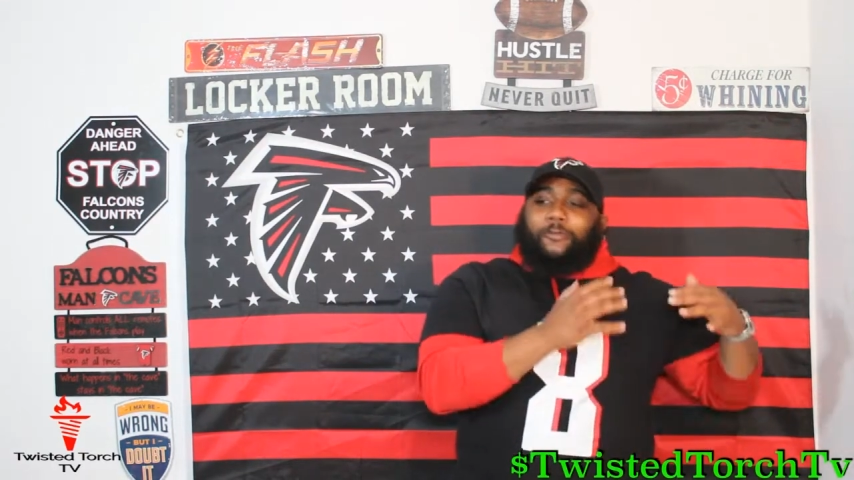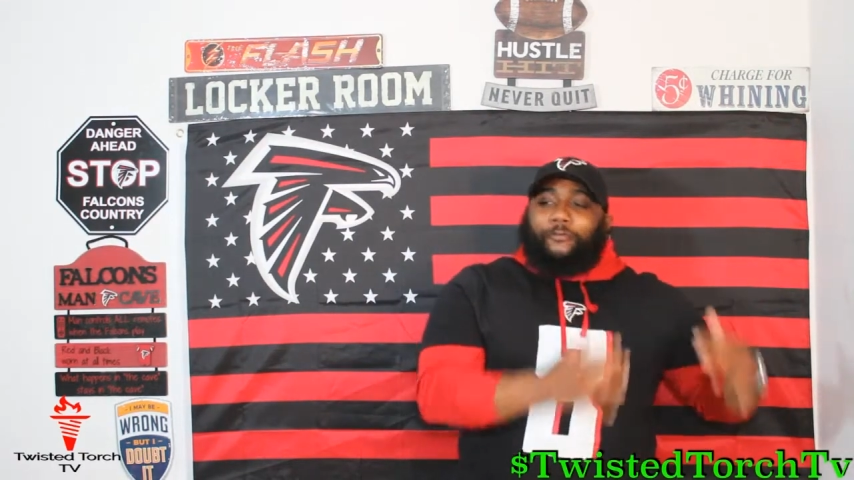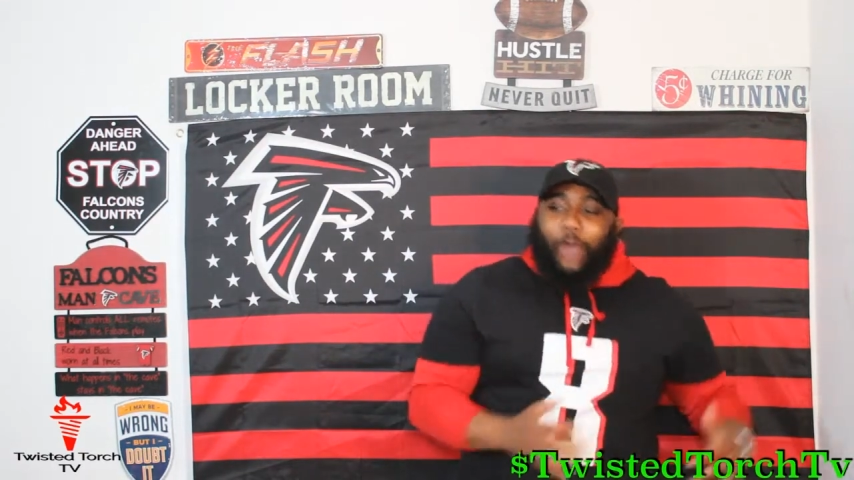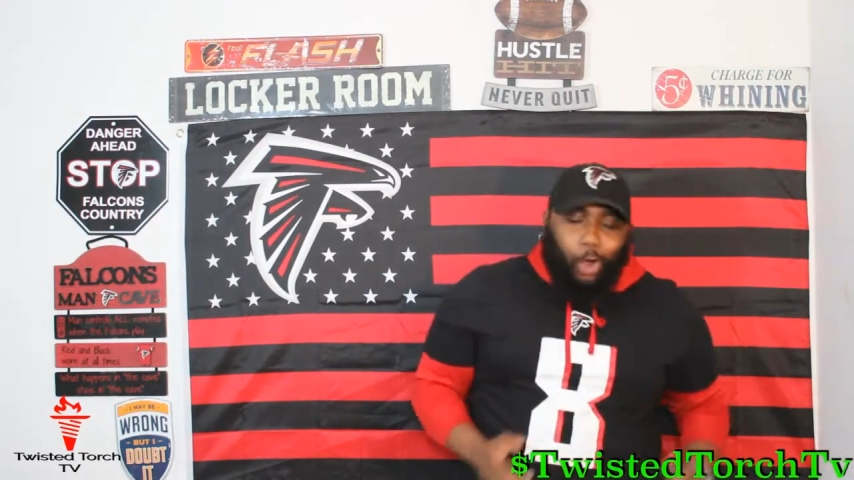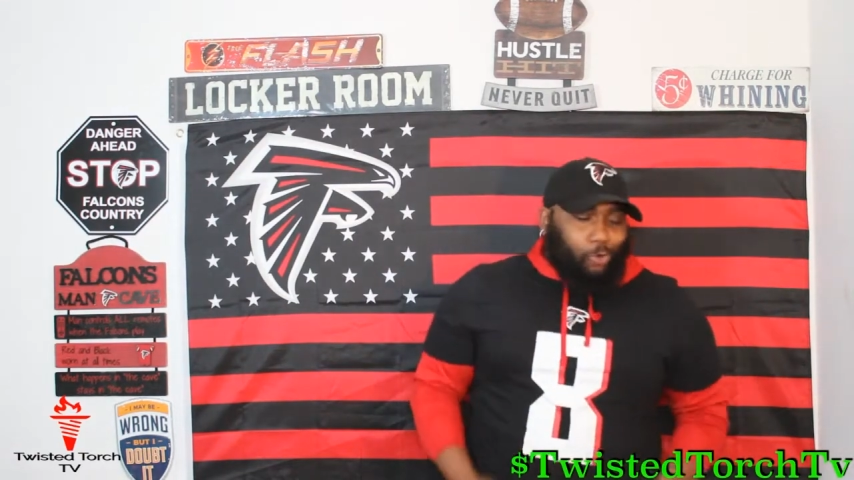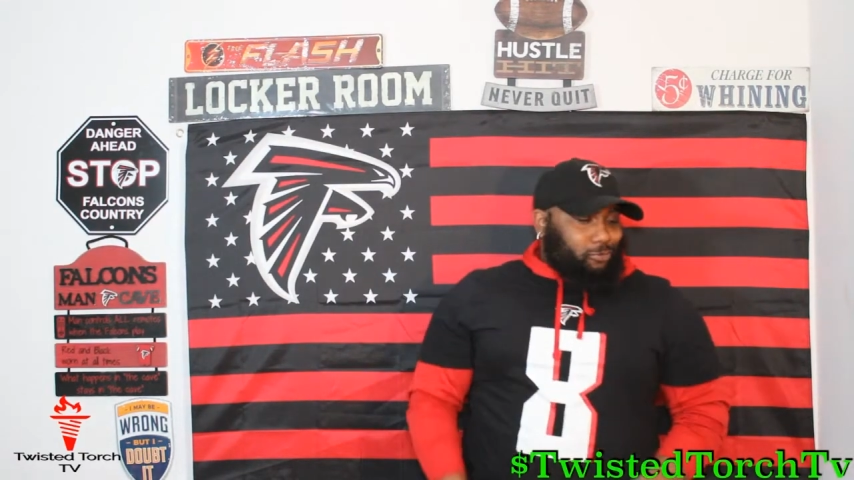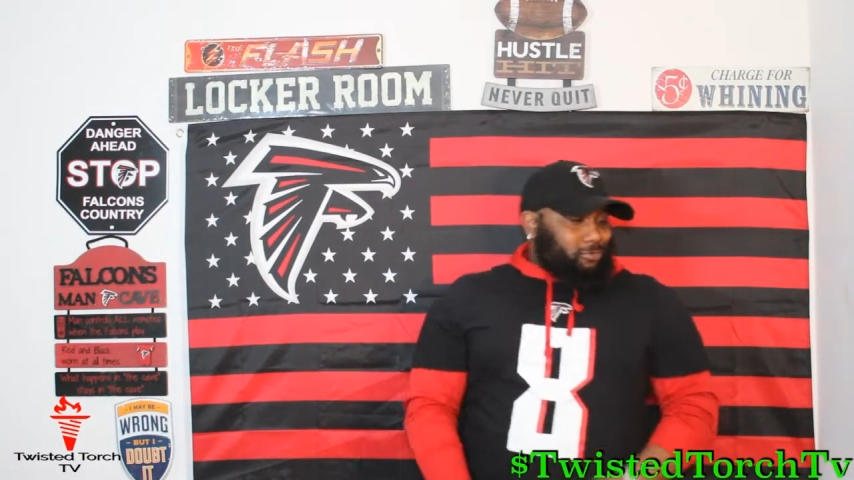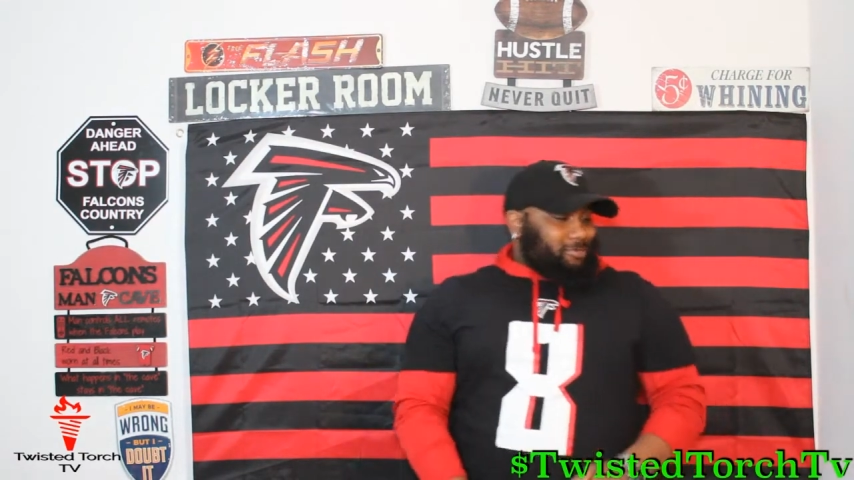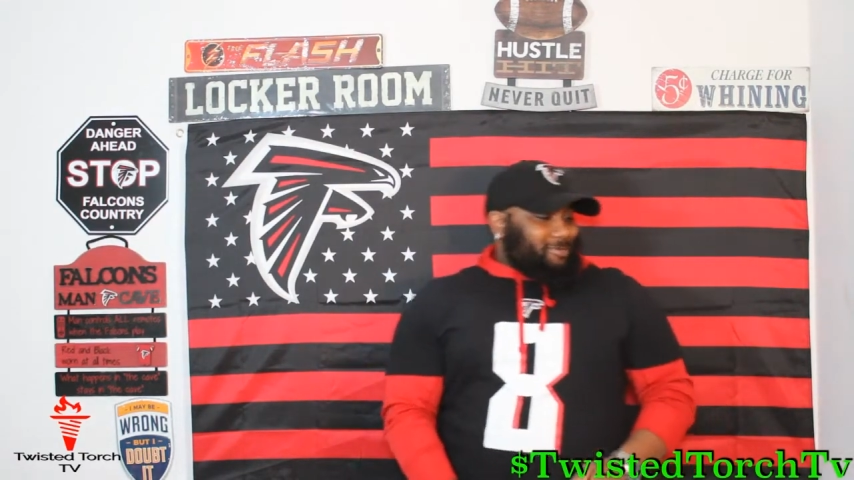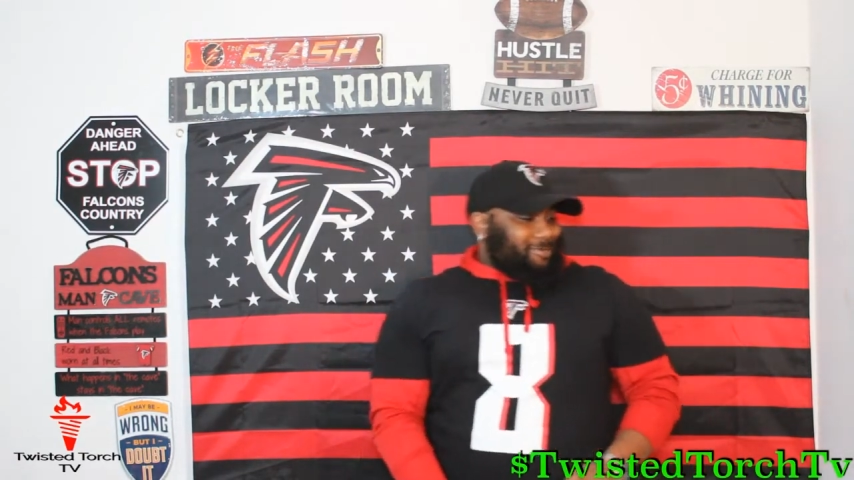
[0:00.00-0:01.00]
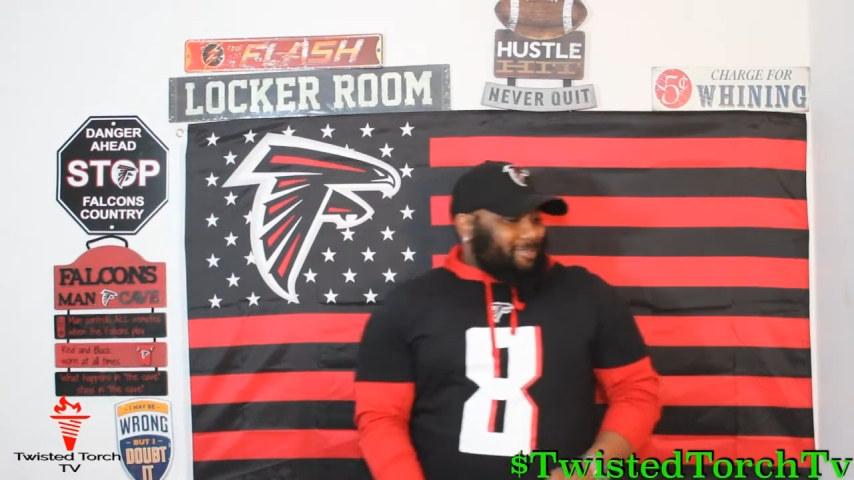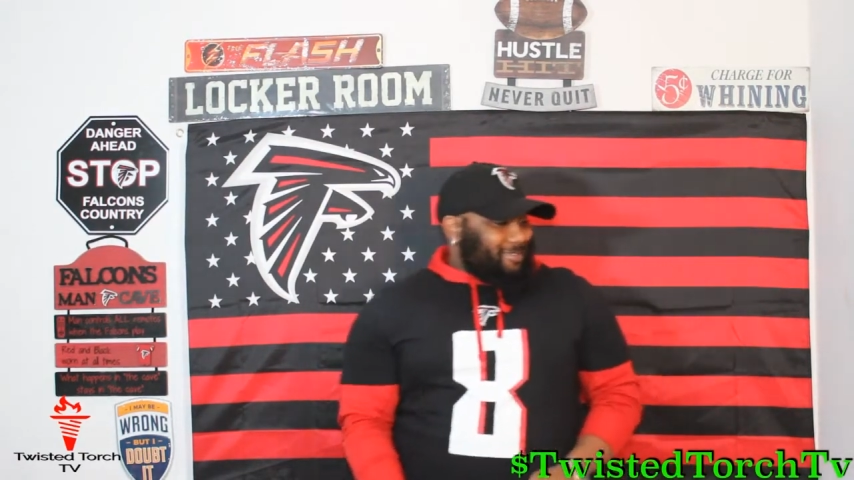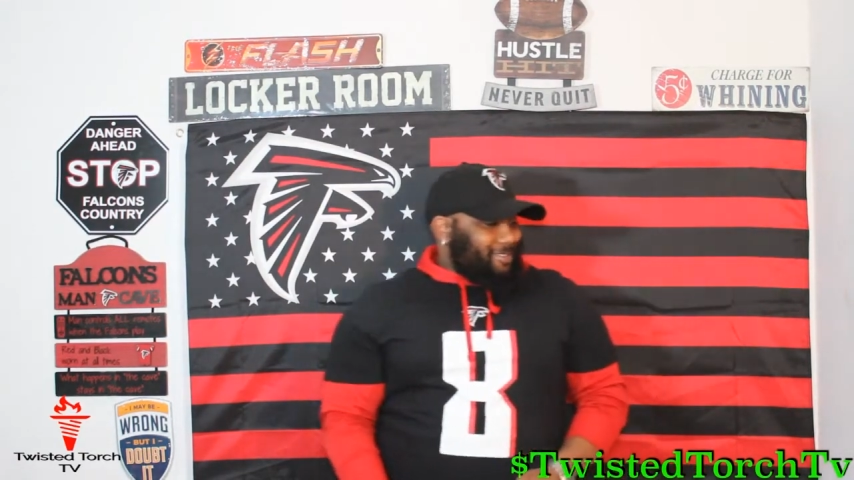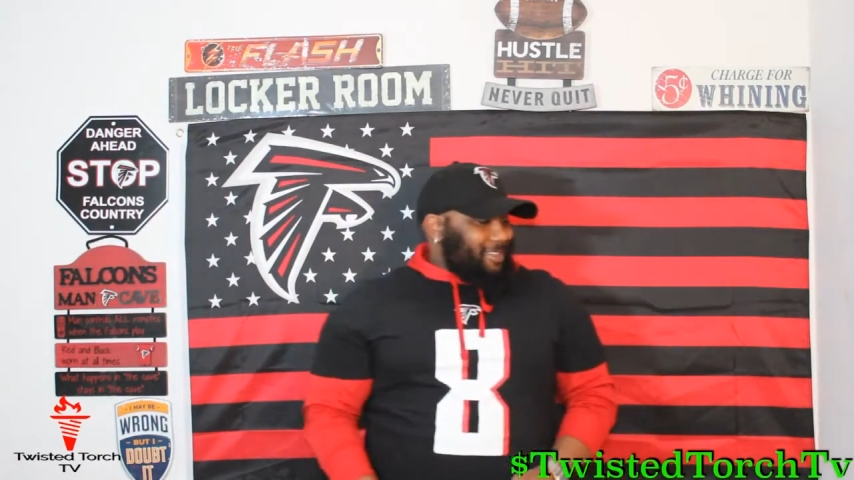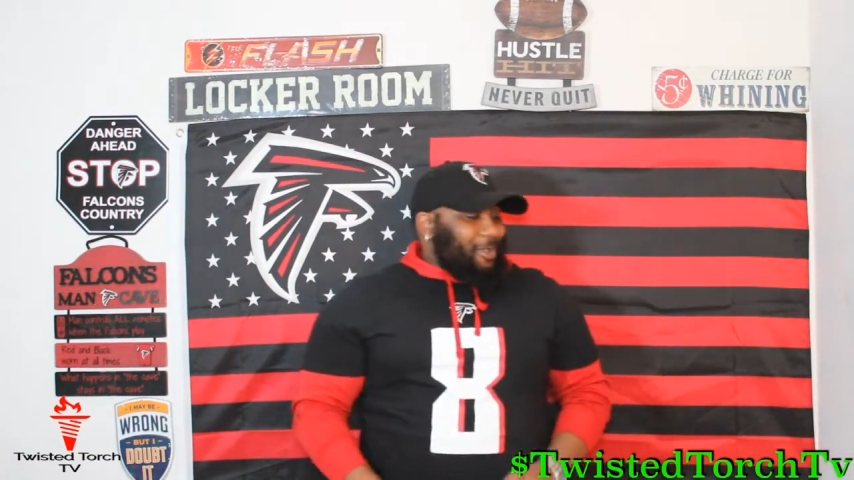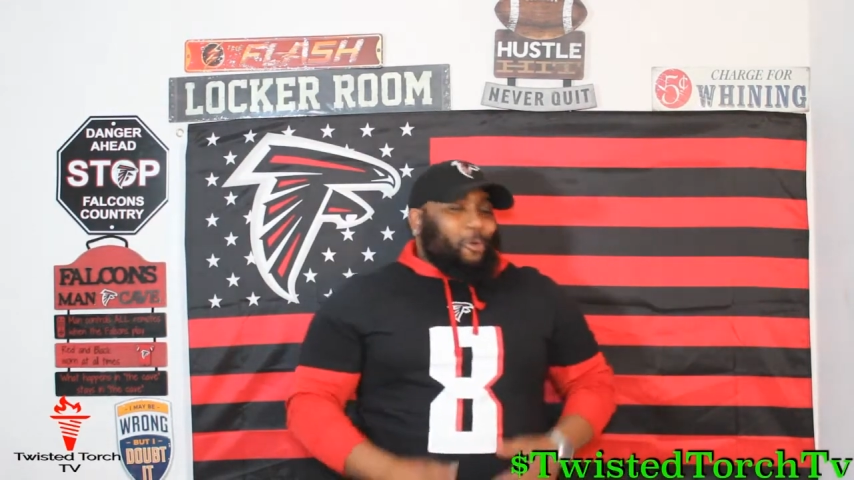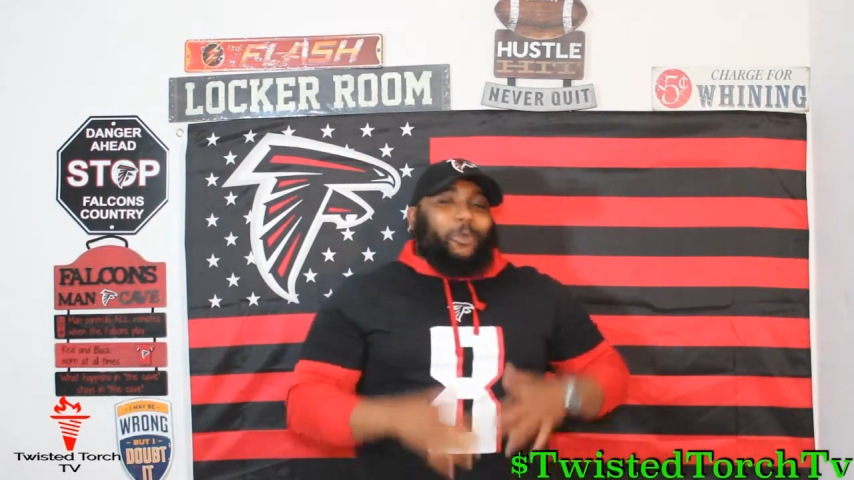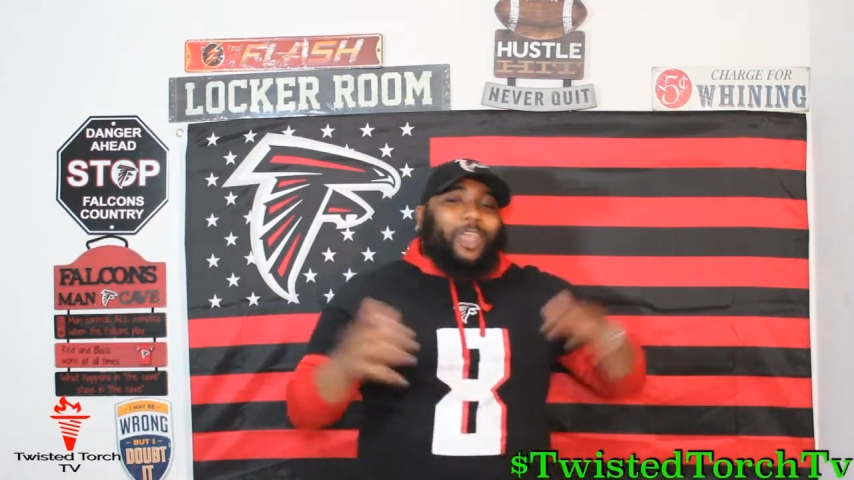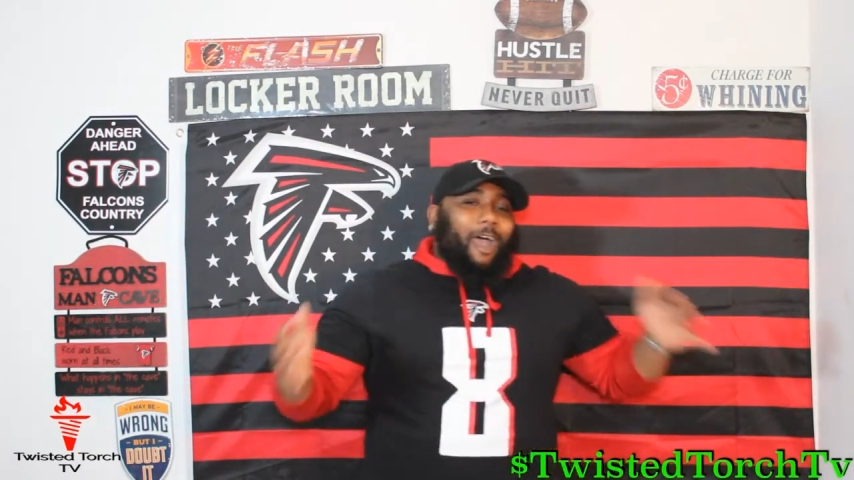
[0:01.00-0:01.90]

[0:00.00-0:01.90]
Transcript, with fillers: foe. We